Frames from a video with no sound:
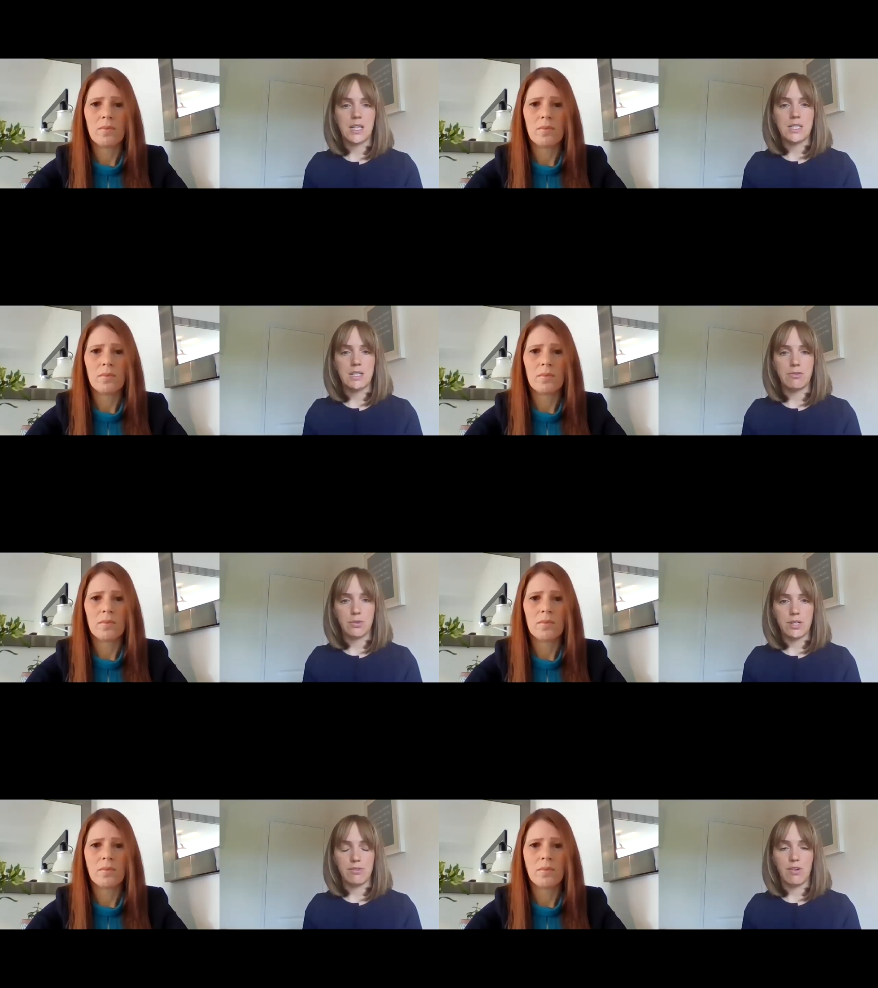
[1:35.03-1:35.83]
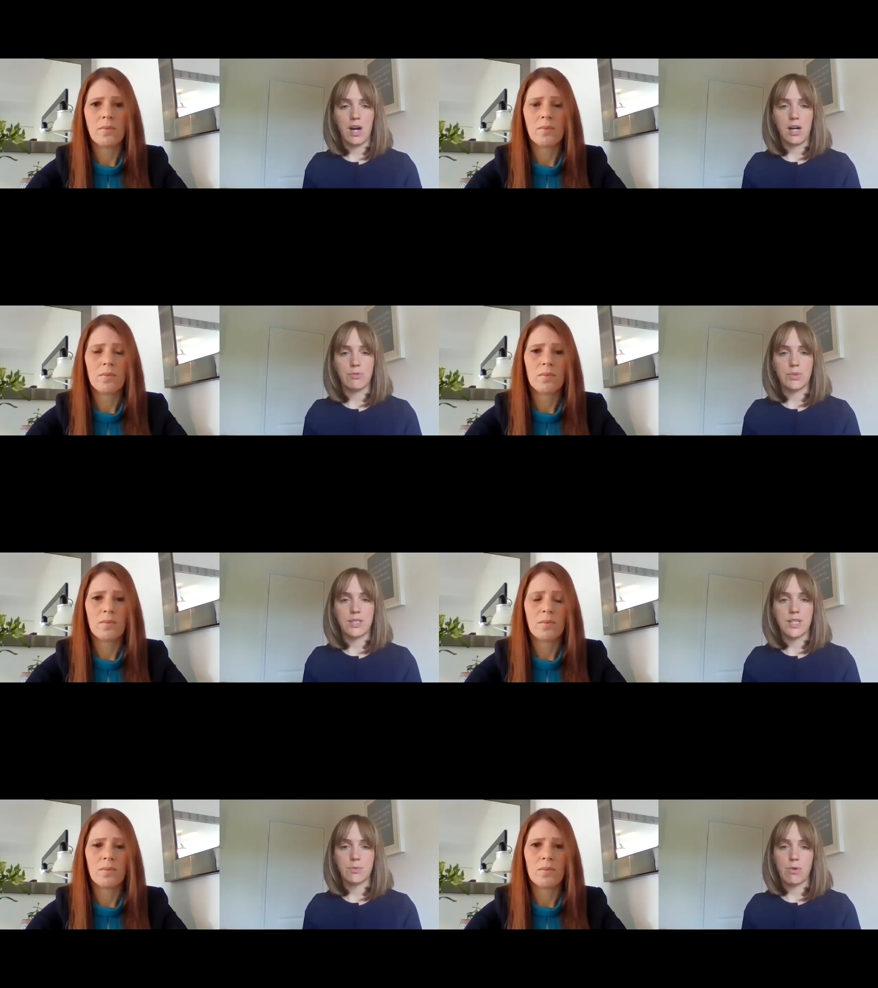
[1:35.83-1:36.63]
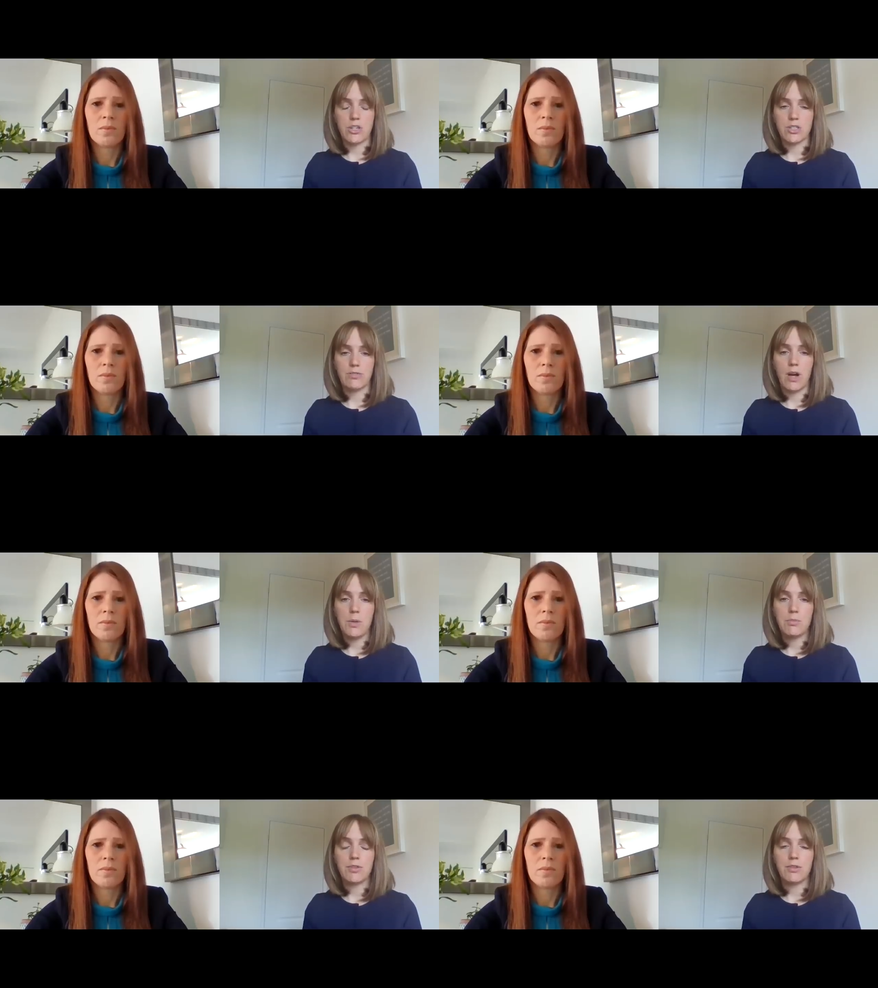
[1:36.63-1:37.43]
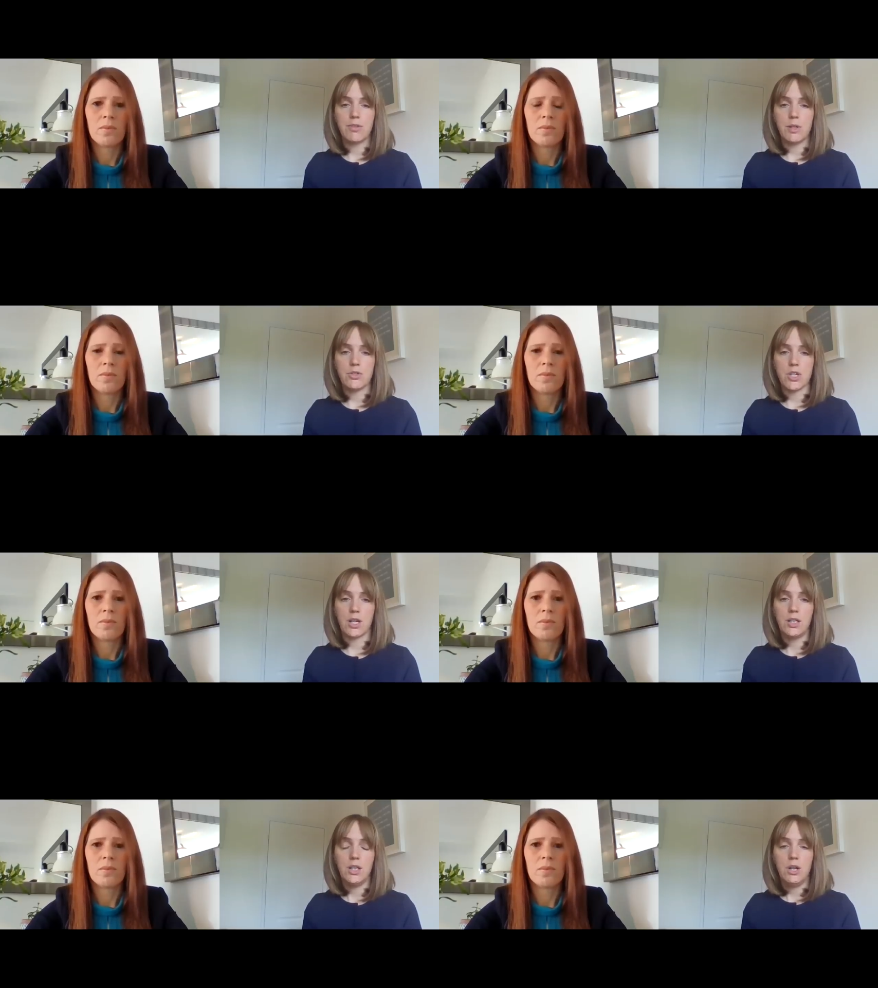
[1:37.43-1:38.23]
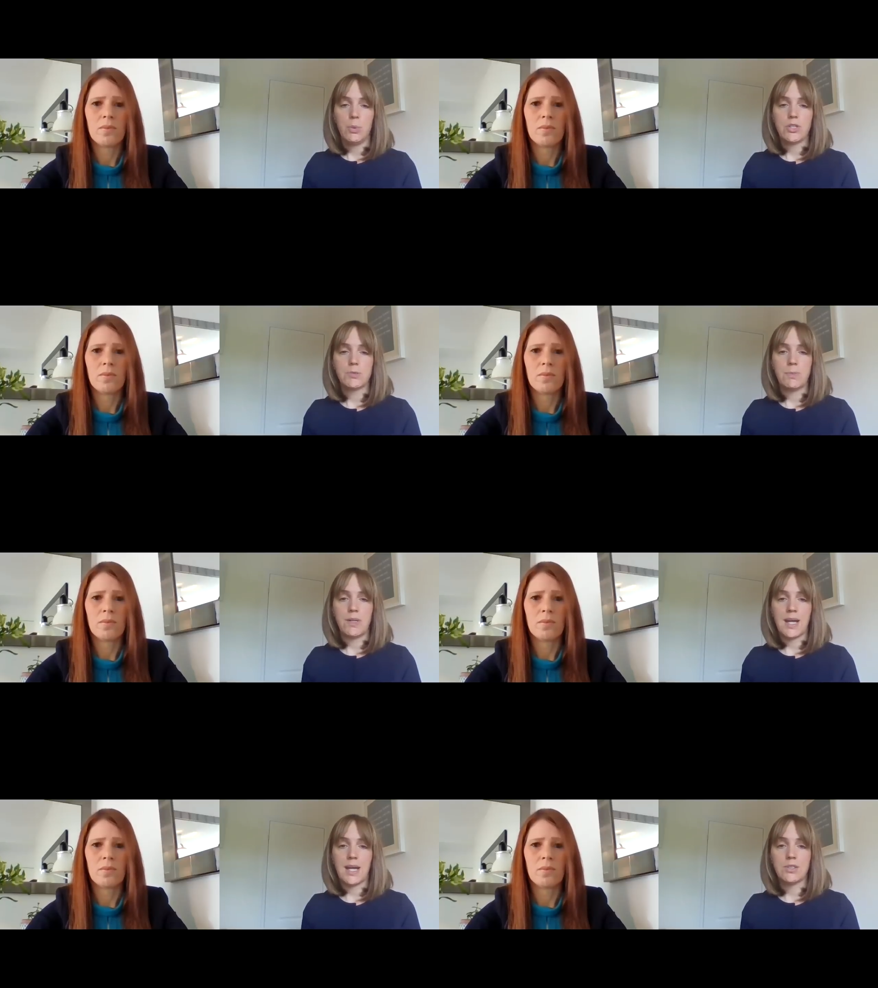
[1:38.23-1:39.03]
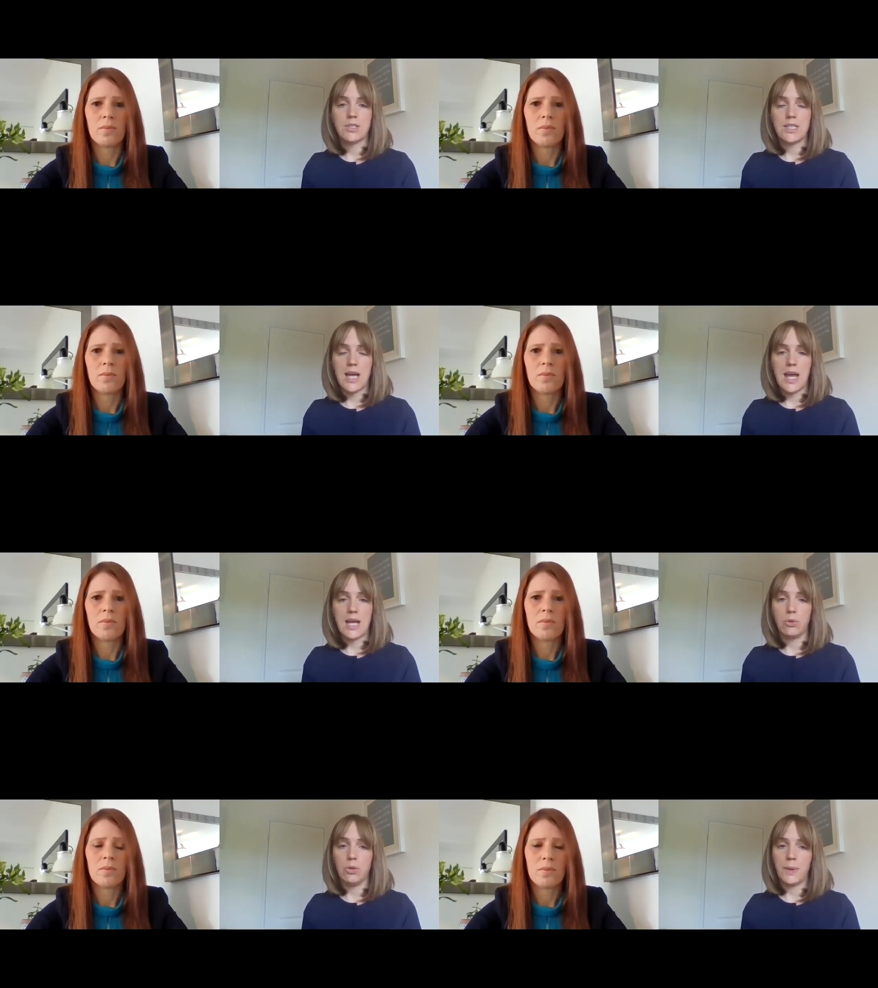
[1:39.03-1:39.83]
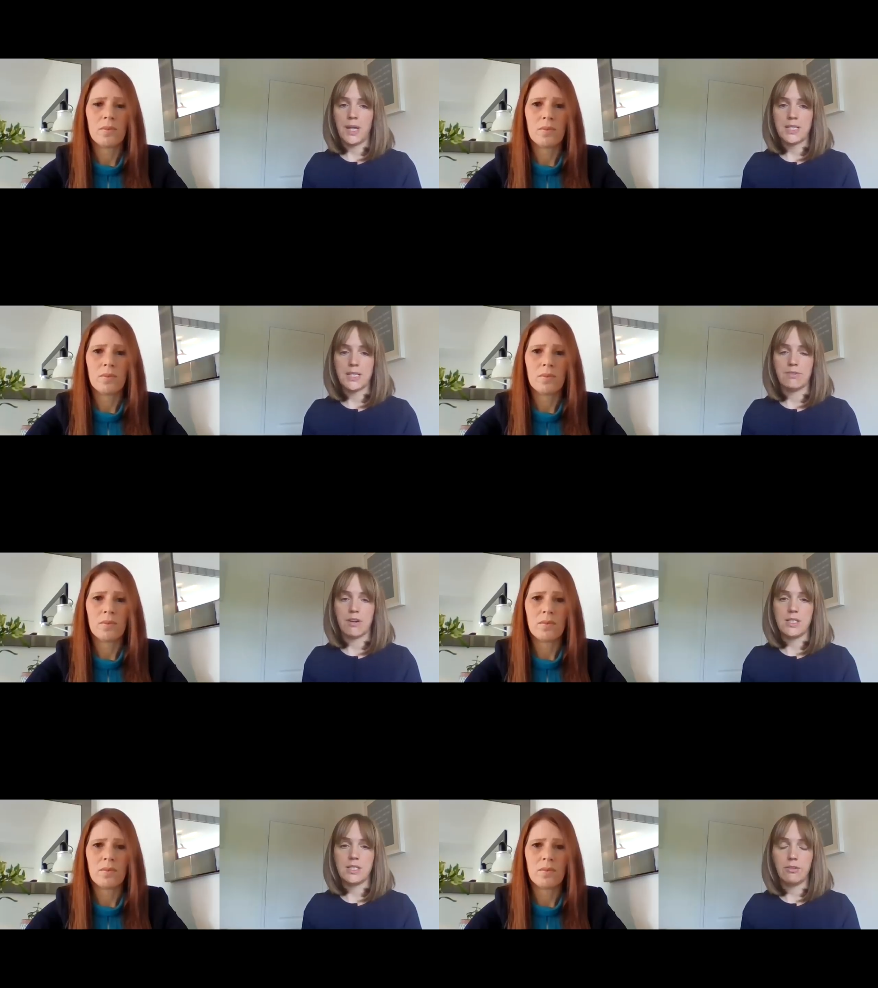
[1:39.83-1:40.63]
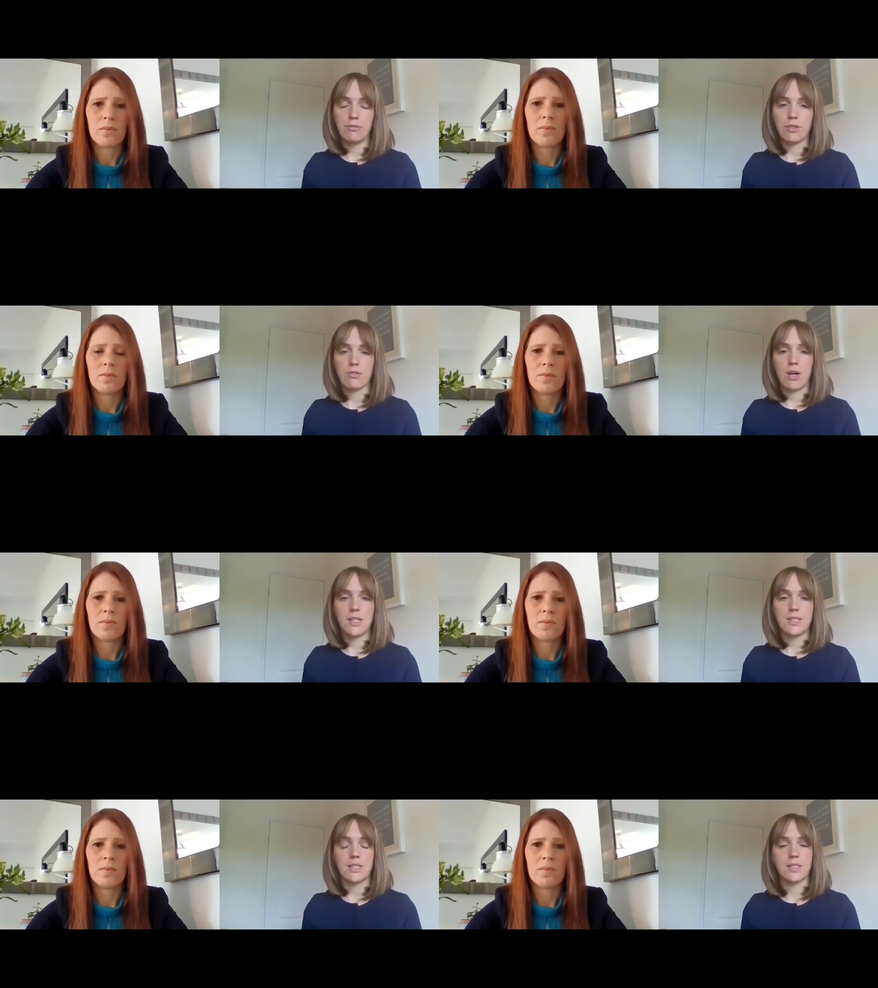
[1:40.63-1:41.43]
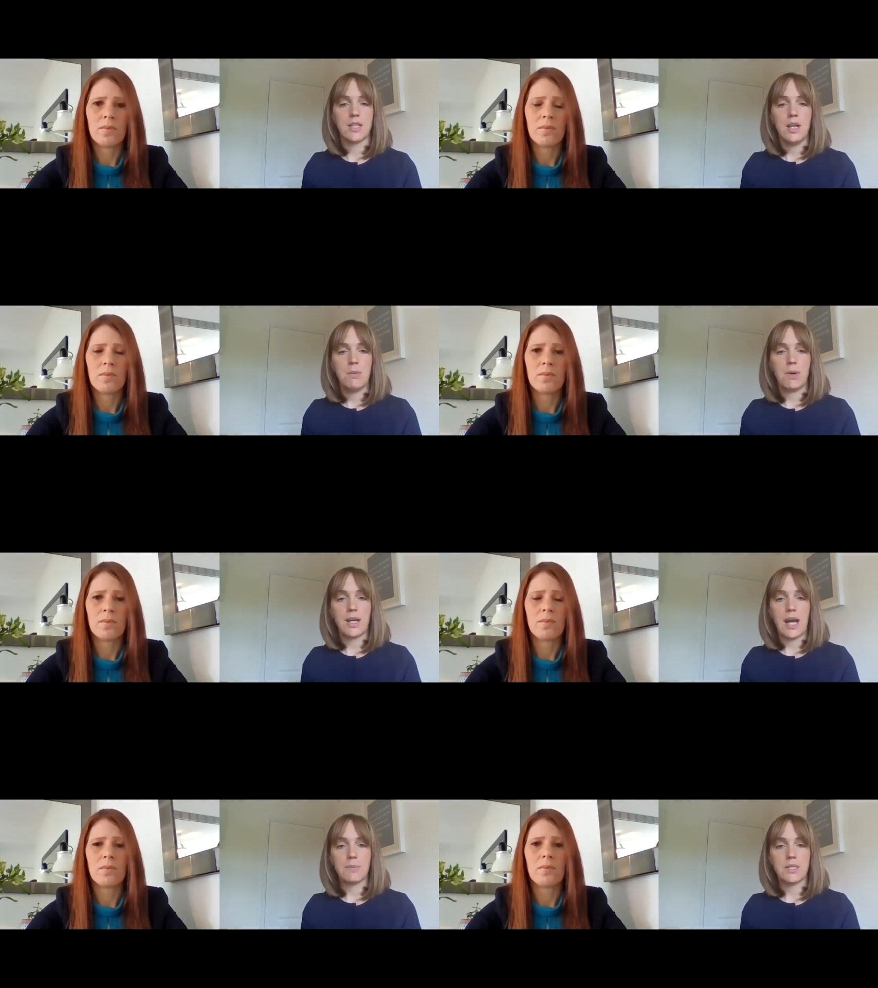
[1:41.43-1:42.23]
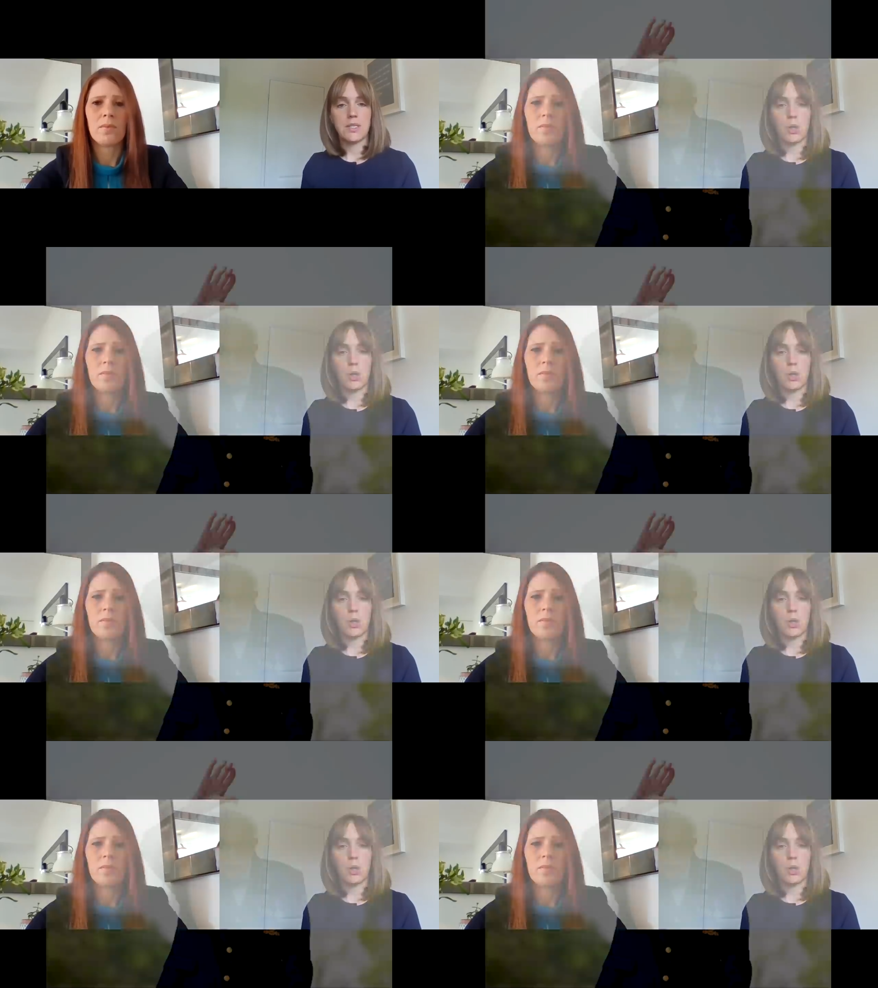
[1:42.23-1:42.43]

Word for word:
Speaker 1: 1945 was an expression of hope for the future, which has been echoed today, albeit in a very different crisis, by Captain